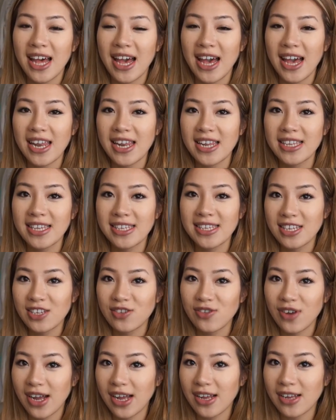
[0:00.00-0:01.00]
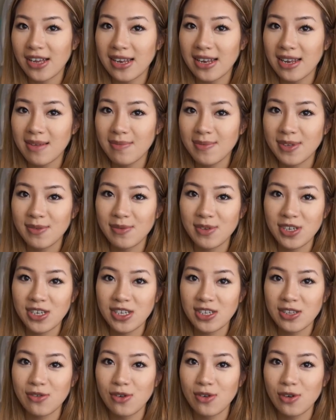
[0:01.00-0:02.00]
and it doesn't dry out your lips, which
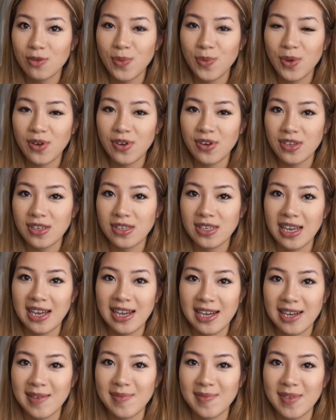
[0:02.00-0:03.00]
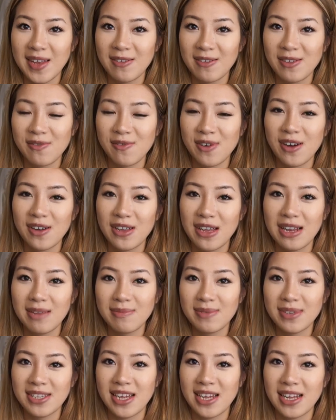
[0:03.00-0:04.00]
is good because after a while your
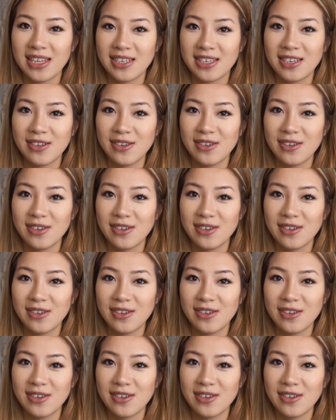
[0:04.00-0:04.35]
lips start to,